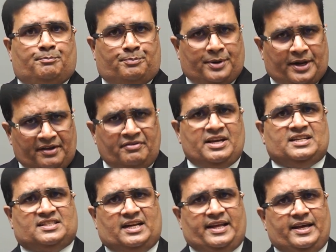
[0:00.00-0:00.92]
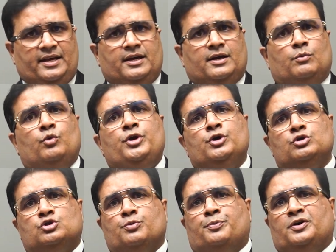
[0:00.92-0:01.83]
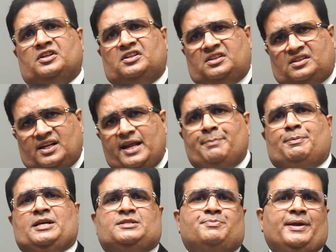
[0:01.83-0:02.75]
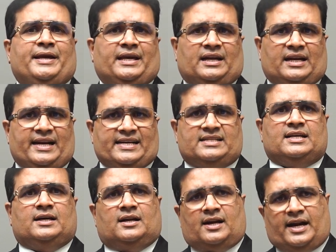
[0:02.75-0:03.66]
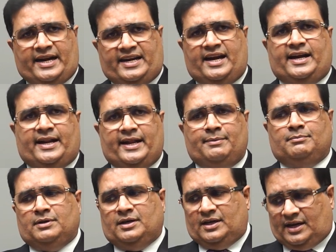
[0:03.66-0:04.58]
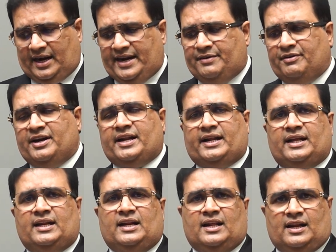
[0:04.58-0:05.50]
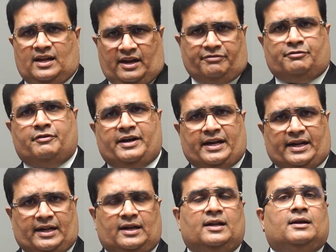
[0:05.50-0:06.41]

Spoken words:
Previously, we used to put three pacemaker leads, right atrium, right ventricle, left ventricle.